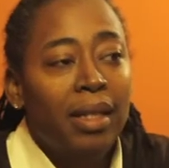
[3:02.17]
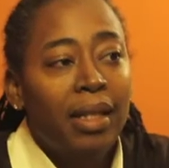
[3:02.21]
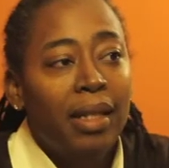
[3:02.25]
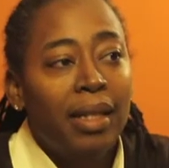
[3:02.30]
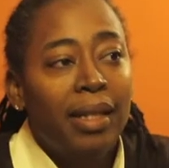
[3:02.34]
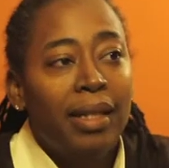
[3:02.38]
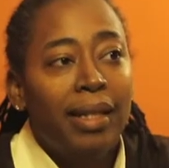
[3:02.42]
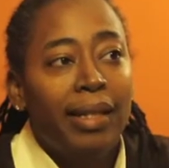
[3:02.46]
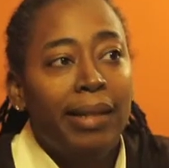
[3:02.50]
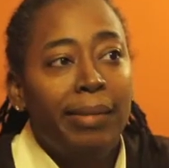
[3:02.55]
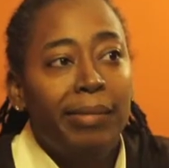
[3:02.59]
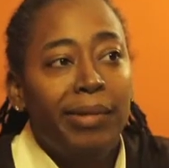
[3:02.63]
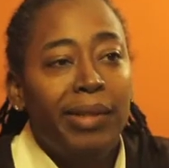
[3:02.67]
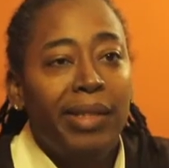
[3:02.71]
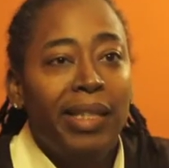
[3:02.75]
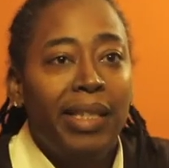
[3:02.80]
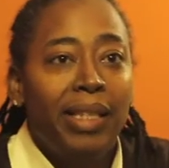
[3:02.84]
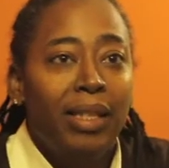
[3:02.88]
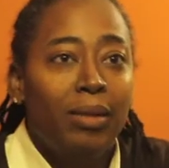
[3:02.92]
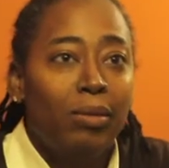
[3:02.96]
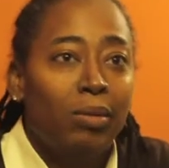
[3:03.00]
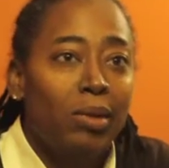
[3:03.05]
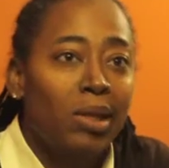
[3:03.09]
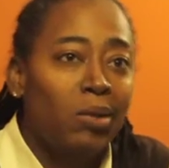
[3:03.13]
You need
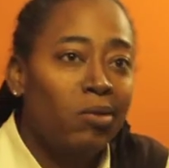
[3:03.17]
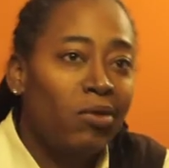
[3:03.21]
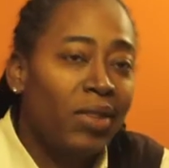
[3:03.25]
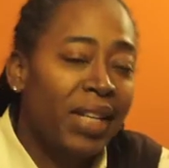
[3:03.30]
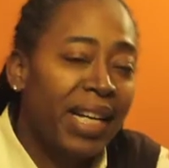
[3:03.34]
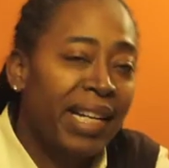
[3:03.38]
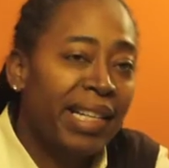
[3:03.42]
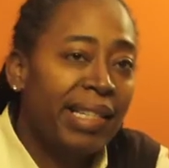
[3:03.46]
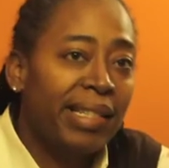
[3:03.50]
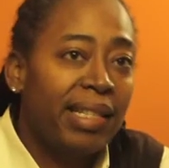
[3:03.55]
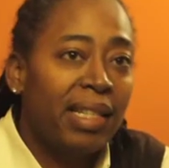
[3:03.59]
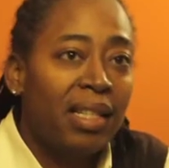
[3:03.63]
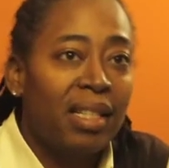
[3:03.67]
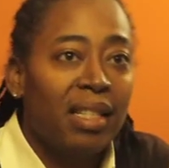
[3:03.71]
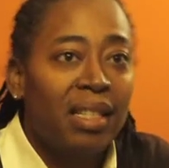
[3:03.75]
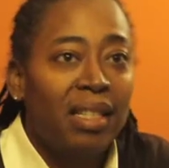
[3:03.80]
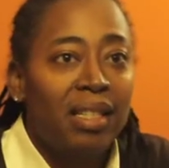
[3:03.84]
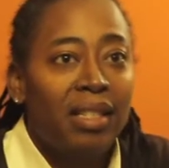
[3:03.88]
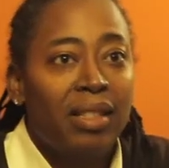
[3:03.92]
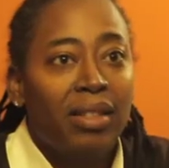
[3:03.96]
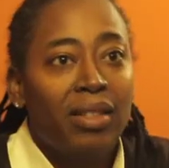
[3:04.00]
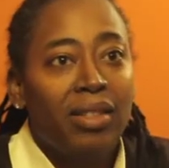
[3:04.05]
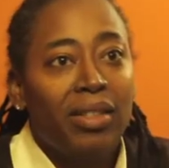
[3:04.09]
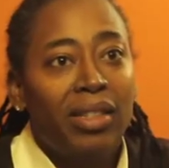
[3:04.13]
to refax
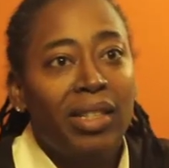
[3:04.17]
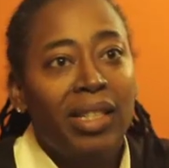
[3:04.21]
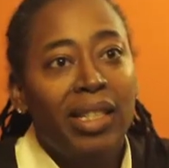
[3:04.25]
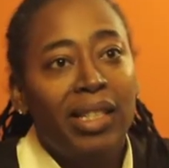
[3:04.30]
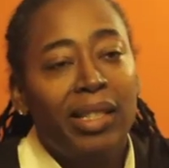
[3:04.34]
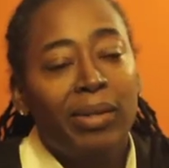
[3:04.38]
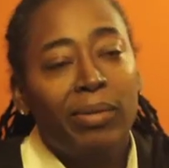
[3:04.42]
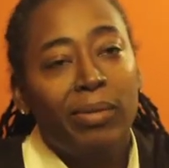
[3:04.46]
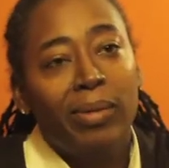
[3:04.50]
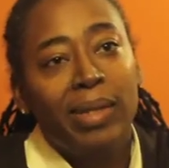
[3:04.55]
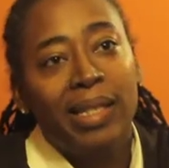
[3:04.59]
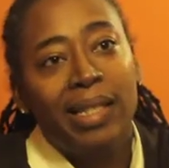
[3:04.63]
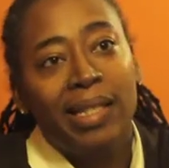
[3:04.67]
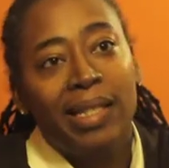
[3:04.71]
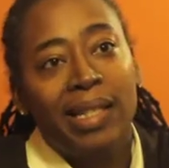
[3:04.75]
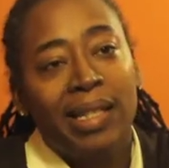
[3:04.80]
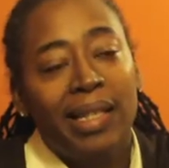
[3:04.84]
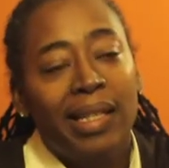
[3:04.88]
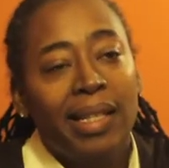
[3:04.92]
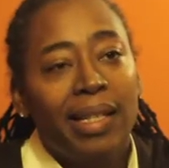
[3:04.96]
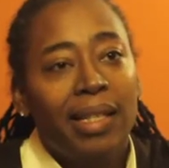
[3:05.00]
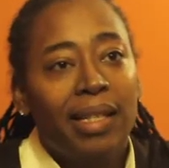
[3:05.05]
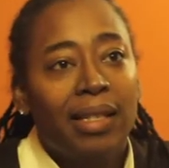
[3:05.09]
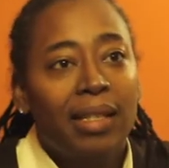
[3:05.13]
this, or you need to
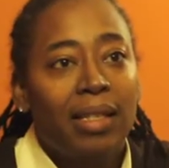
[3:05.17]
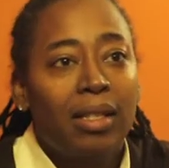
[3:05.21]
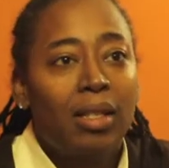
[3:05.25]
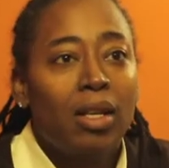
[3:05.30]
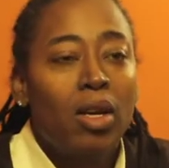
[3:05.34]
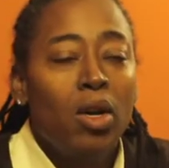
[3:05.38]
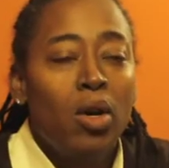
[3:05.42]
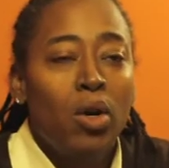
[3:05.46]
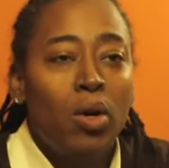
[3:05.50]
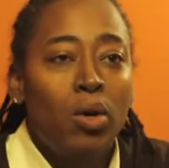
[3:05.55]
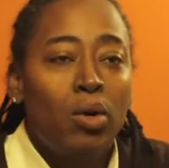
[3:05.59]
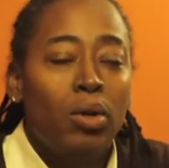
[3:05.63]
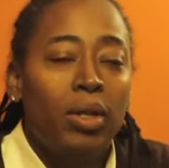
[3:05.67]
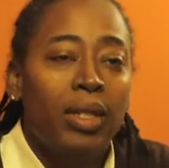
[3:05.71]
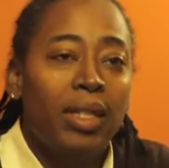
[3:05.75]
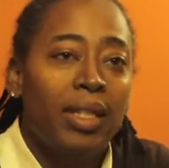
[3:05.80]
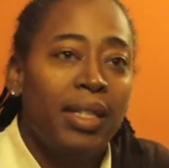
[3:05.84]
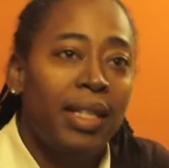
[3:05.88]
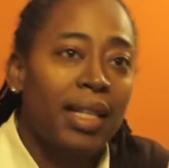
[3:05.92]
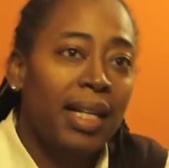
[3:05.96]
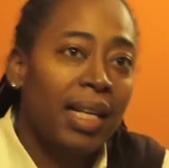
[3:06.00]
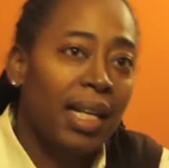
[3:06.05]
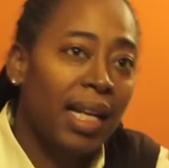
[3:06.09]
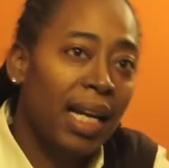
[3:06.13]
resend this, or you
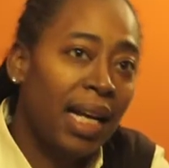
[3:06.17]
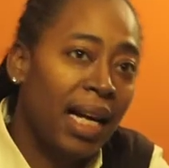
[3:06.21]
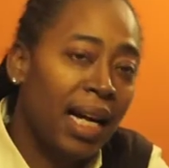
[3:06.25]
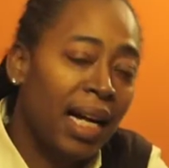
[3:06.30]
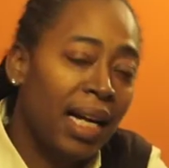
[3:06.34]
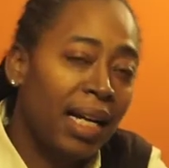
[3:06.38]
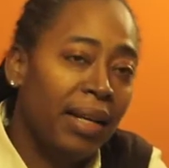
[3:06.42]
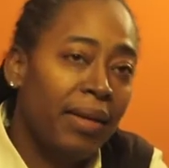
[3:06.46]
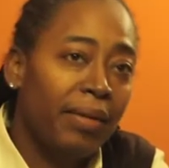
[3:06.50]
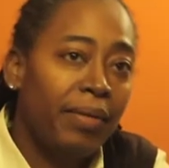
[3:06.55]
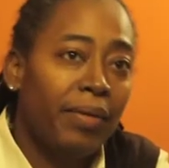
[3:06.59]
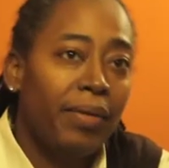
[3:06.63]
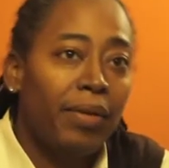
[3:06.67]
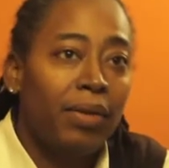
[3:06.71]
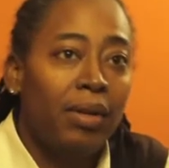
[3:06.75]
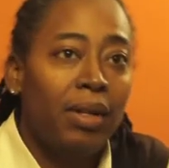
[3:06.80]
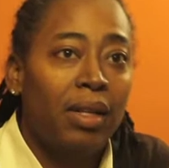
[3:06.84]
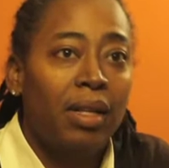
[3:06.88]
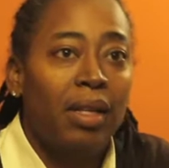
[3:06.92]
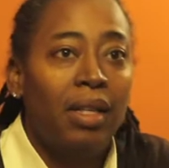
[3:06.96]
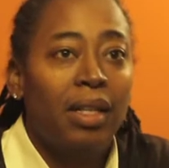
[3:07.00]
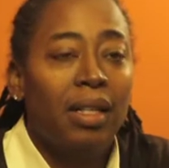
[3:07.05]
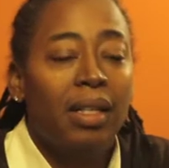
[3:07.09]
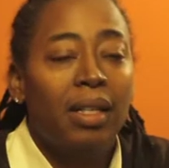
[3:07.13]
decline for
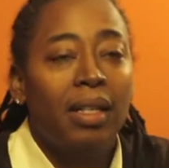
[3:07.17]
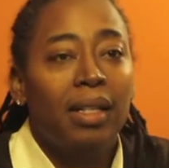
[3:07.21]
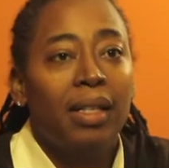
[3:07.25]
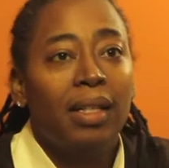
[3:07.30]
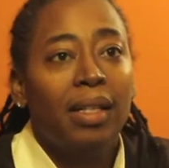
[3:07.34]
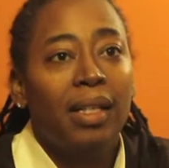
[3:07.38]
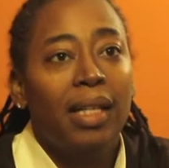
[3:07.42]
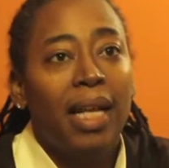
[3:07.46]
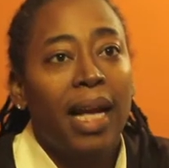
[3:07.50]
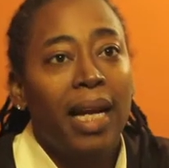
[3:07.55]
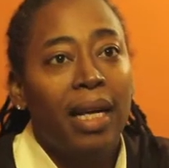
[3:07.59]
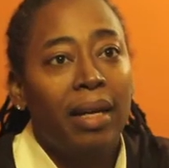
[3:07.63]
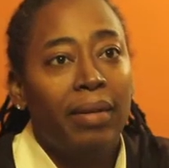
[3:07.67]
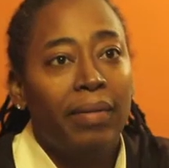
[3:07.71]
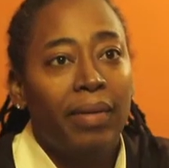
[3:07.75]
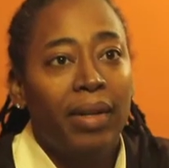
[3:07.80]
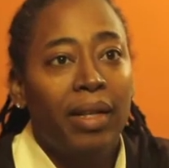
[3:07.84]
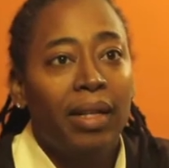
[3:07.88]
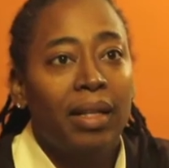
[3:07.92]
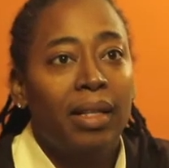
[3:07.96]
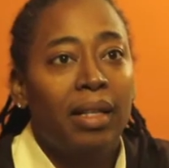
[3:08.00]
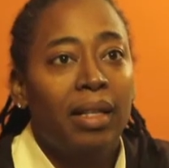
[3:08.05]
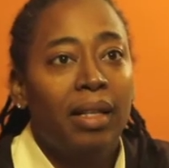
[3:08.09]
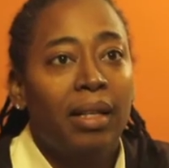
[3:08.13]
lack of
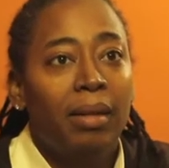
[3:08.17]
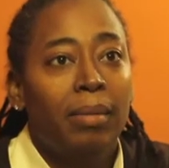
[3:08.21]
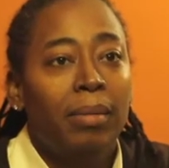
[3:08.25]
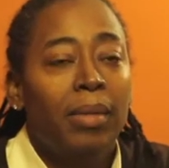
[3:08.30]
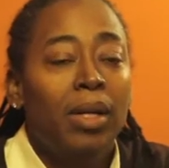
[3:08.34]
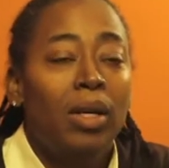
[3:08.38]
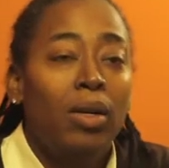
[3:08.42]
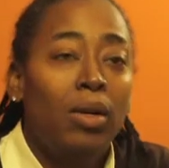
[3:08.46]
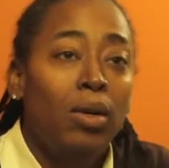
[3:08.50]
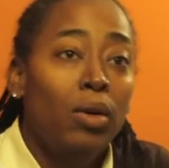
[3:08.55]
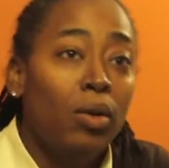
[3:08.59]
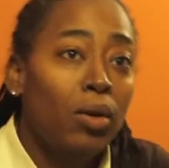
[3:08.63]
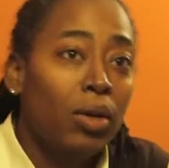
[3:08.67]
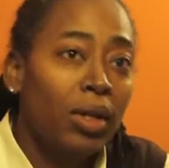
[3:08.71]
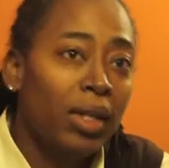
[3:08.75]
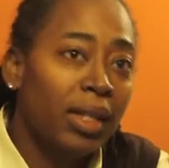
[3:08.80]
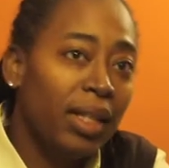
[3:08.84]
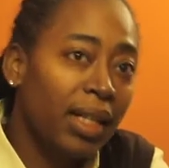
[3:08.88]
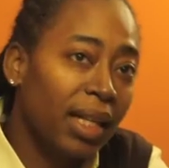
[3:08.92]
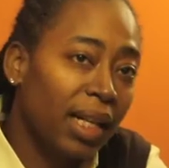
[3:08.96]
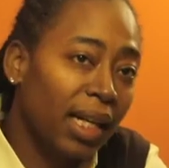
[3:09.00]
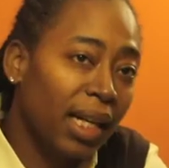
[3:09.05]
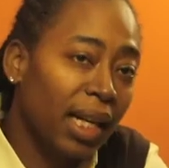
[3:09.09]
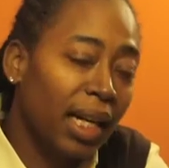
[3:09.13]
income, or you
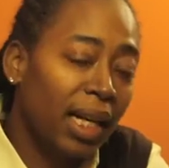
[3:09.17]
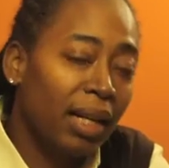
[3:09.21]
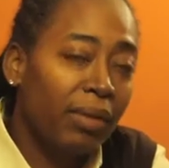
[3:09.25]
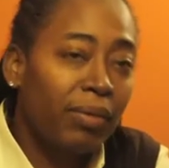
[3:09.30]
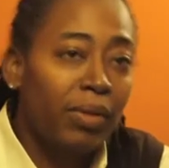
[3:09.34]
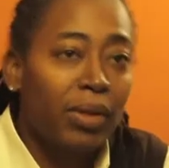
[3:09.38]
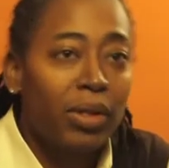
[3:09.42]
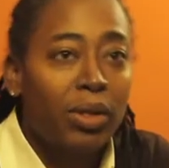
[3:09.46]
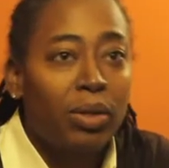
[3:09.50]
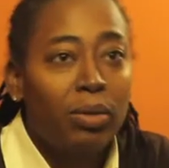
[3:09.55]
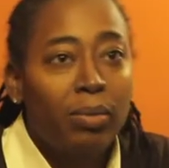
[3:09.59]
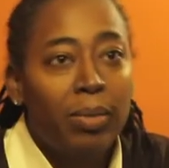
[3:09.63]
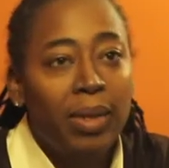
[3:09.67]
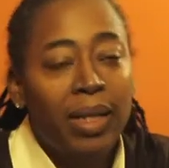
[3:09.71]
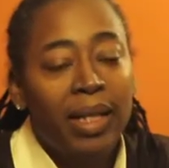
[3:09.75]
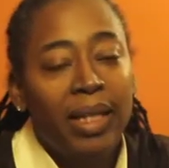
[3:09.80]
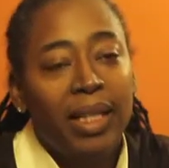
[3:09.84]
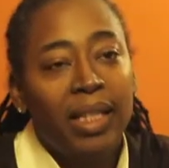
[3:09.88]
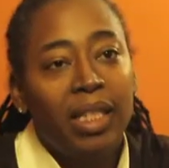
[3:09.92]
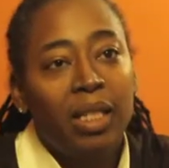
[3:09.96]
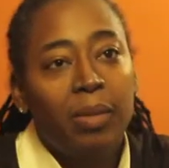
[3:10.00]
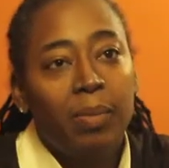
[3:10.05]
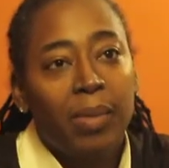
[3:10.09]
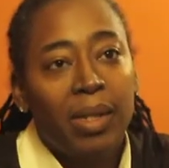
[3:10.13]
decline for too many
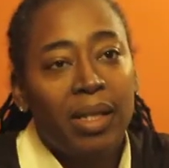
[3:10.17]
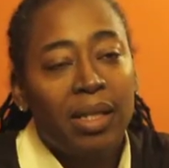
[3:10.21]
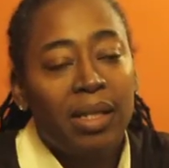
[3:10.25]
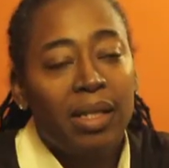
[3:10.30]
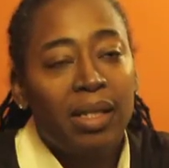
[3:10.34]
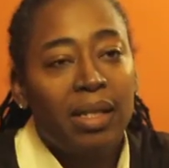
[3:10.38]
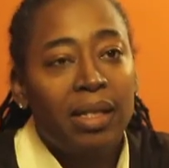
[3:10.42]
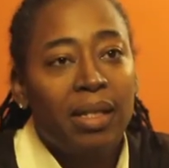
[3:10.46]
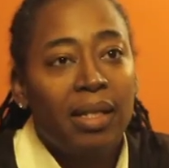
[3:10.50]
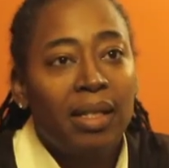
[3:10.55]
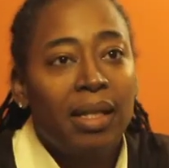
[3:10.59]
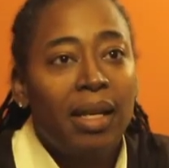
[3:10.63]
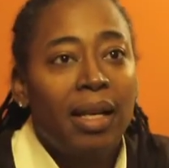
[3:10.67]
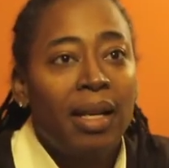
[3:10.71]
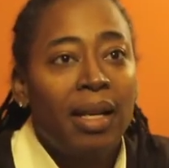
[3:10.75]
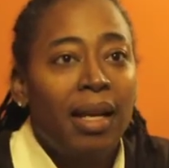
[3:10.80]
expenses.